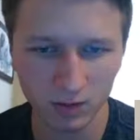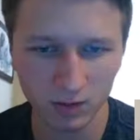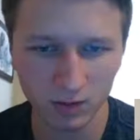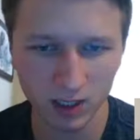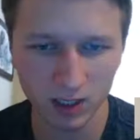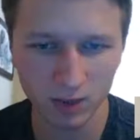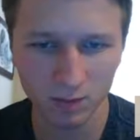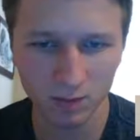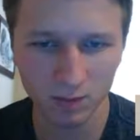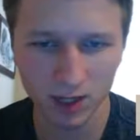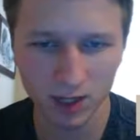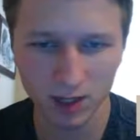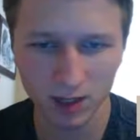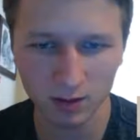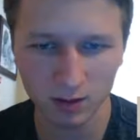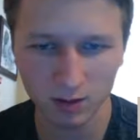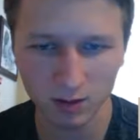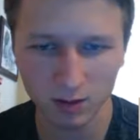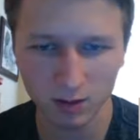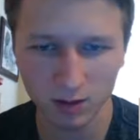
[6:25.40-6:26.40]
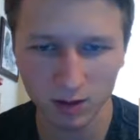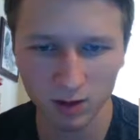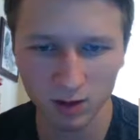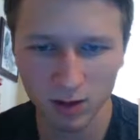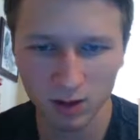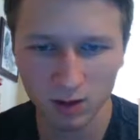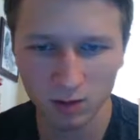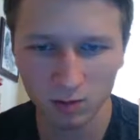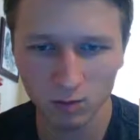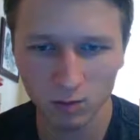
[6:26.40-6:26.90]
had to pay in
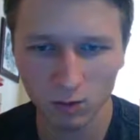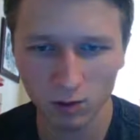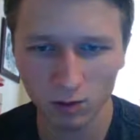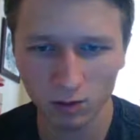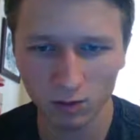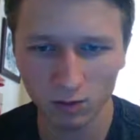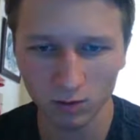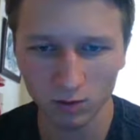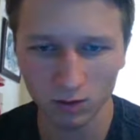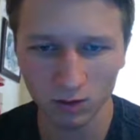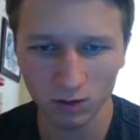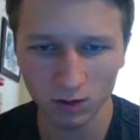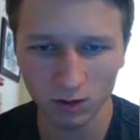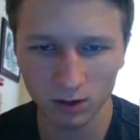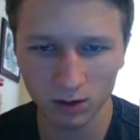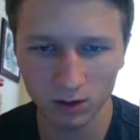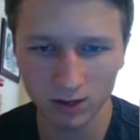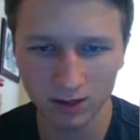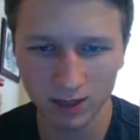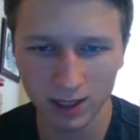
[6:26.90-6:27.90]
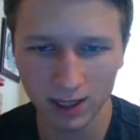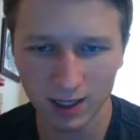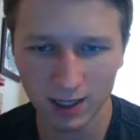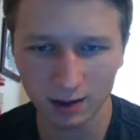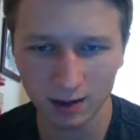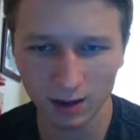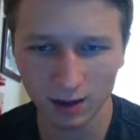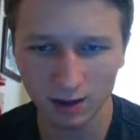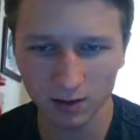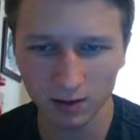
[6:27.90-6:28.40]
wrong site
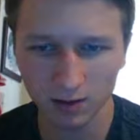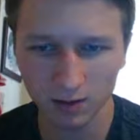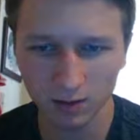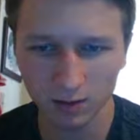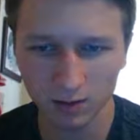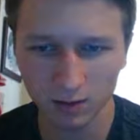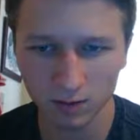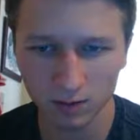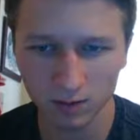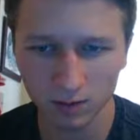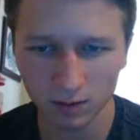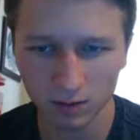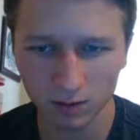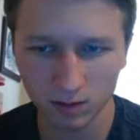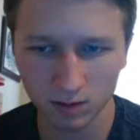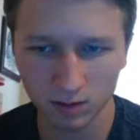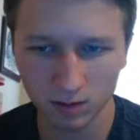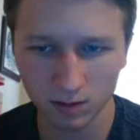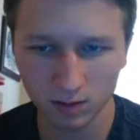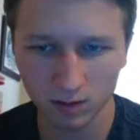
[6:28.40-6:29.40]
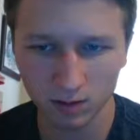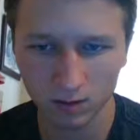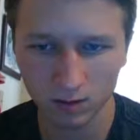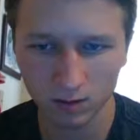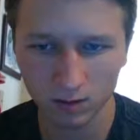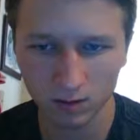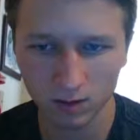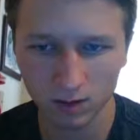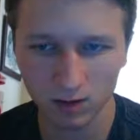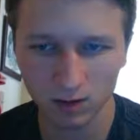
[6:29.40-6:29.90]
lawsuits,
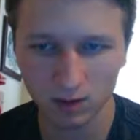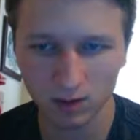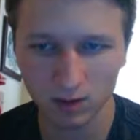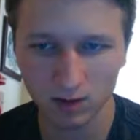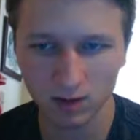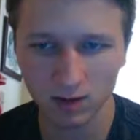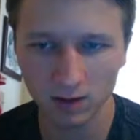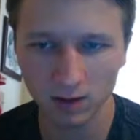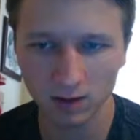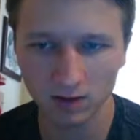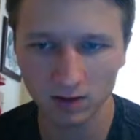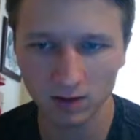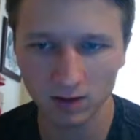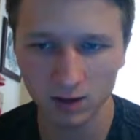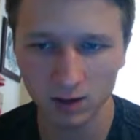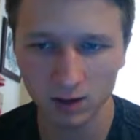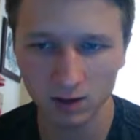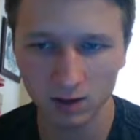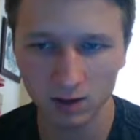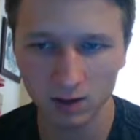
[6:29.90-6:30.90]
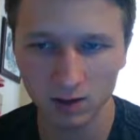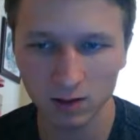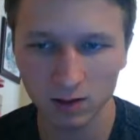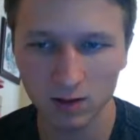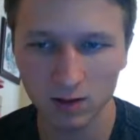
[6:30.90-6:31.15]
round to the nearest dollar.